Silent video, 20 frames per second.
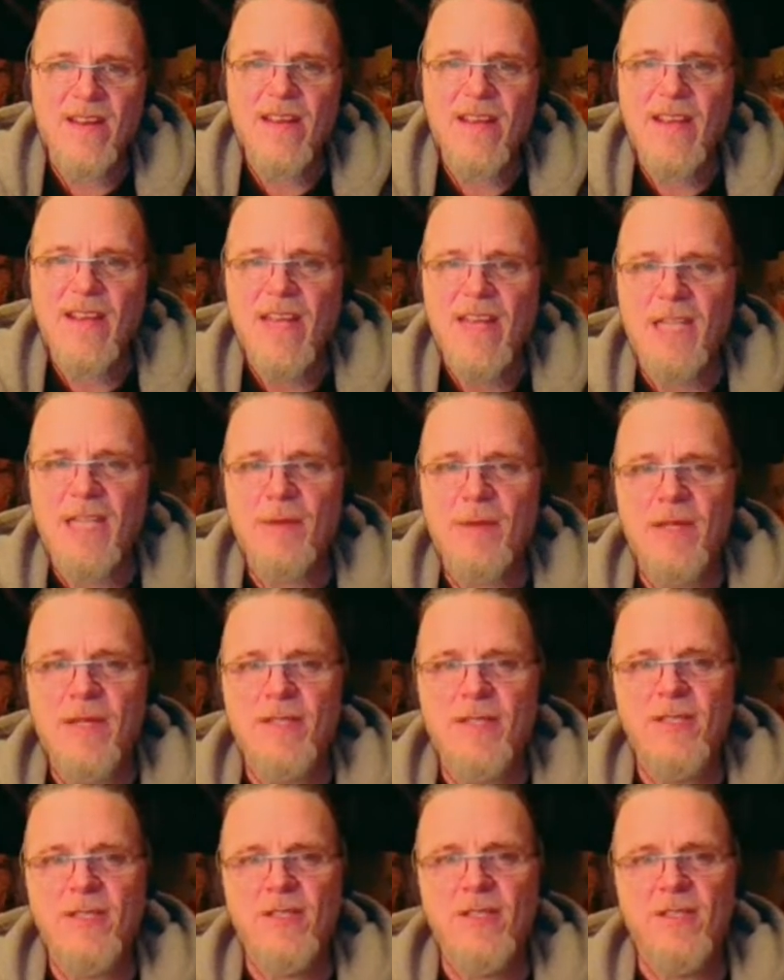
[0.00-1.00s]
Anyway,
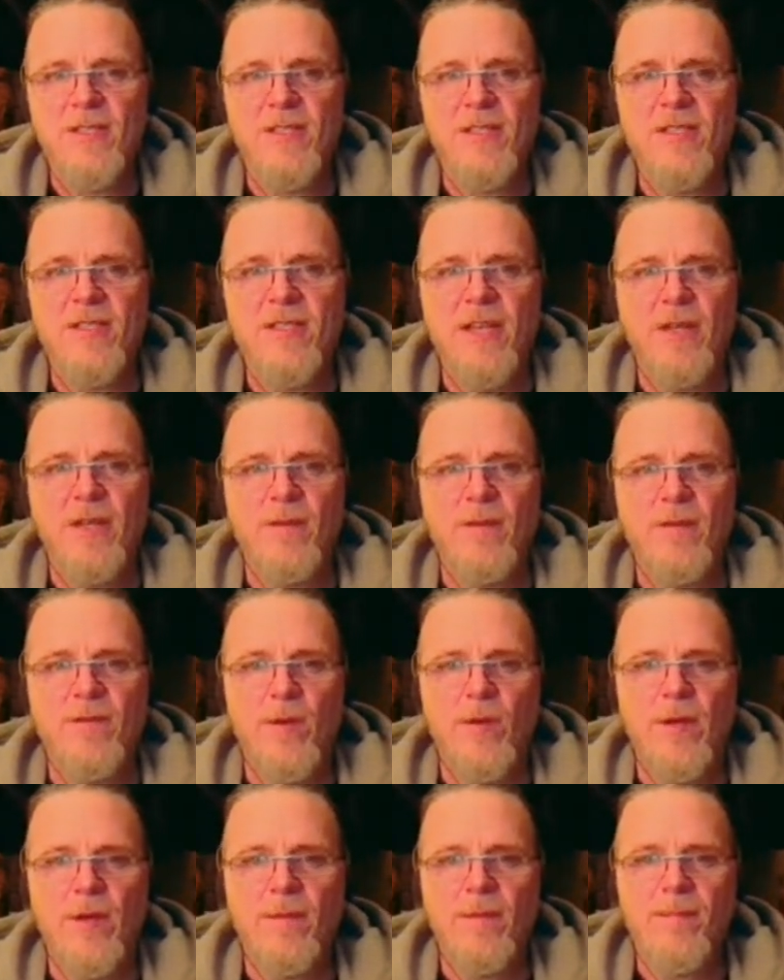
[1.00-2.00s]
this is the setting
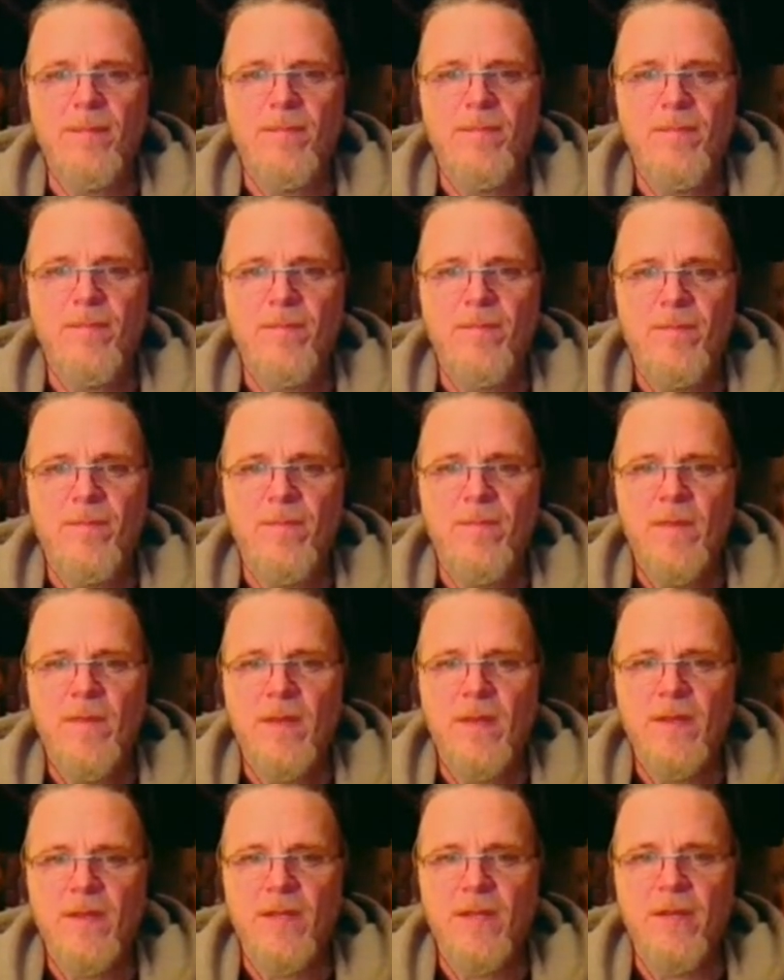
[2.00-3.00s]
for it.
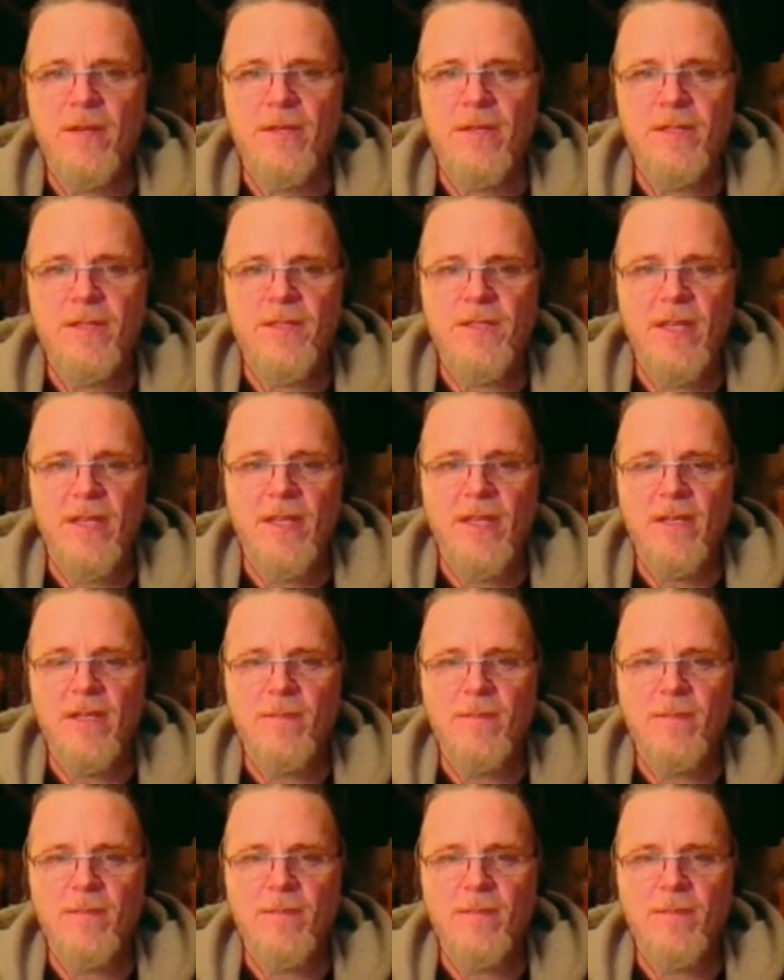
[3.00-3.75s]
The current setting.